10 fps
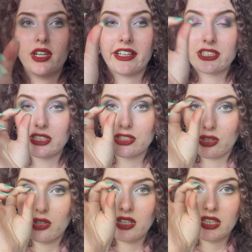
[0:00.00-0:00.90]
actually
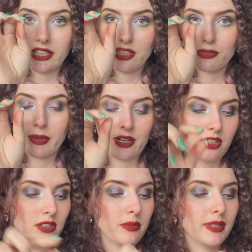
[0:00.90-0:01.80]
saw each
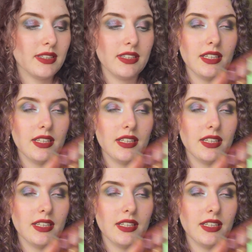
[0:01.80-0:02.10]
particle, but